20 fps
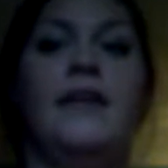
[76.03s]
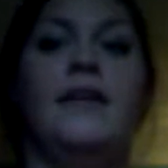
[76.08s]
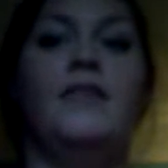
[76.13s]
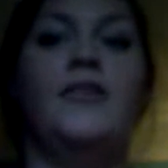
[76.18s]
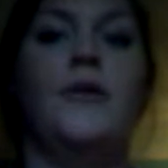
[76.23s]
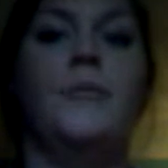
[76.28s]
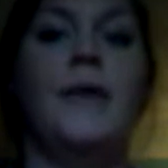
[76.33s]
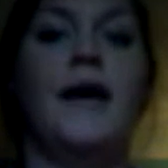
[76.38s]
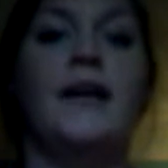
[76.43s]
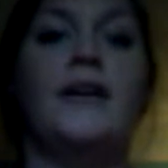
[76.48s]

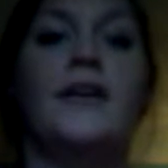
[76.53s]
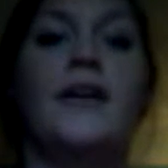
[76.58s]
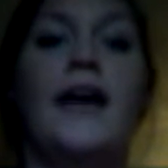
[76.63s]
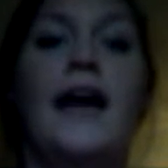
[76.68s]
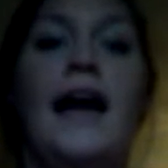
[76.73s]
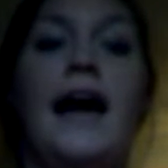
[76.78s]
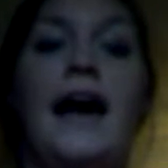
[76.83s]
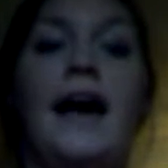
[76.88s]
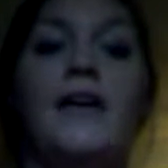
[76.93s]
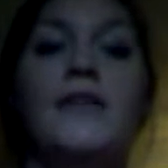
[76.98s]
no matter
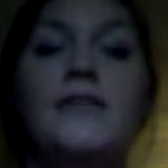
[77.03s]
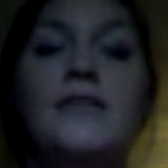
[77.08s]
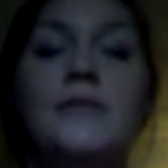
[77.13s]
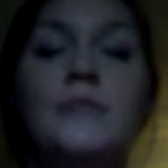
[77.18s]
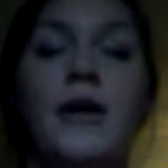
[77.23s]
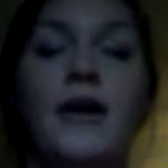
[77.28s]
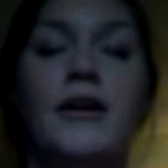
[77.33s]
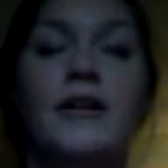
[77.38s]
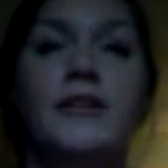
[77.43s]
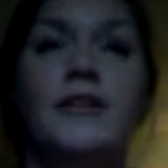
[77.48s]
how
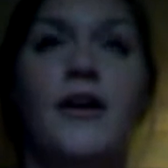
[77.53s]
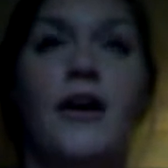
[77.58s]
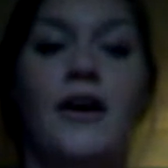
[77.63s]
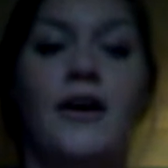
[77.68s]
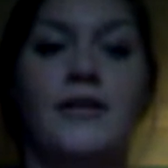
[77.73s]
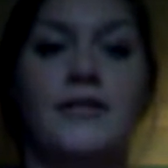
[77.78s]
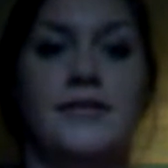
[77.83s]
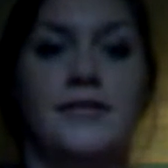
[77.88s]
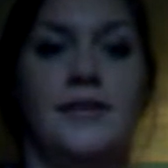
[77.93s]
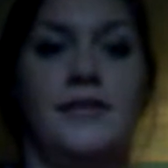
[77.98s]
smart and
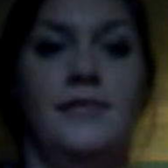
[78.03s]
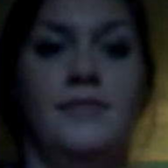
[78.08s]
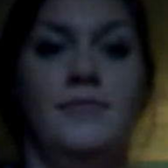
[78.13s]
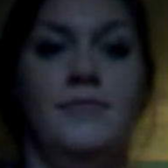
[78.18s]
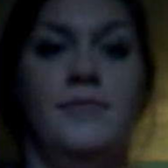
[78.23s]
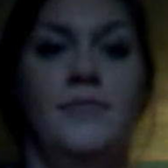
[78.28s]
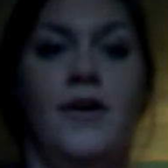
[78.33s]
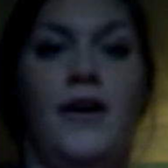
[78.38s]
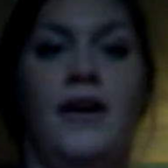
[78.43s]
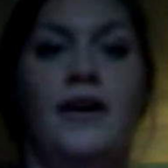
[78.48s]

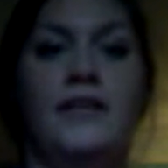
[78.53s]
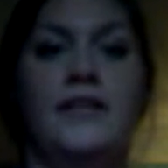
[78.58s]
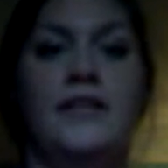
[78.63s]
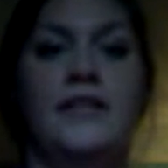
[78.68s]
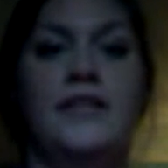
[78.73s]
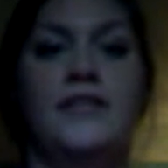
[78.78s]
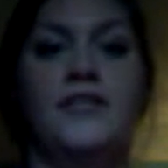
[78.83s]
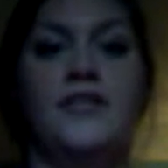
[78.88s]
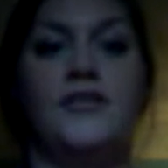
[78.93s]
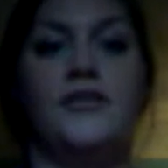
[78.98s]
awesome our
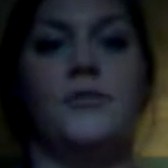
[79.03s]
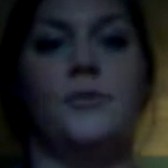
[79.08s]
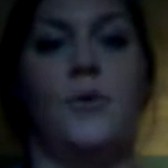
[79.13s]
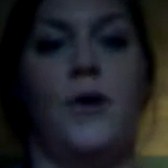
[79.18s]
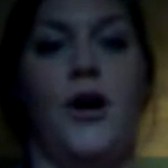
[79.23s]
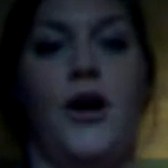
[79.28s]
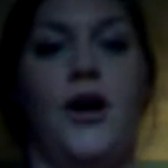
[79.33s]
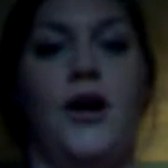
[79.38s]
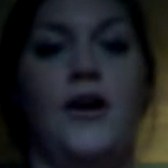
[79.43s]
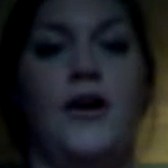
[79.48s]
teachers
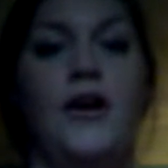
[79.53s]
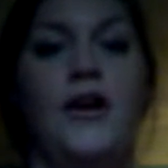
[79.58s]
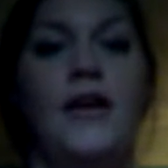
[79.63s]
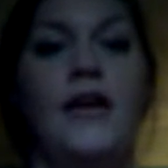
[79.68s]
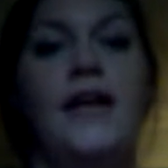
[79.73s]
were,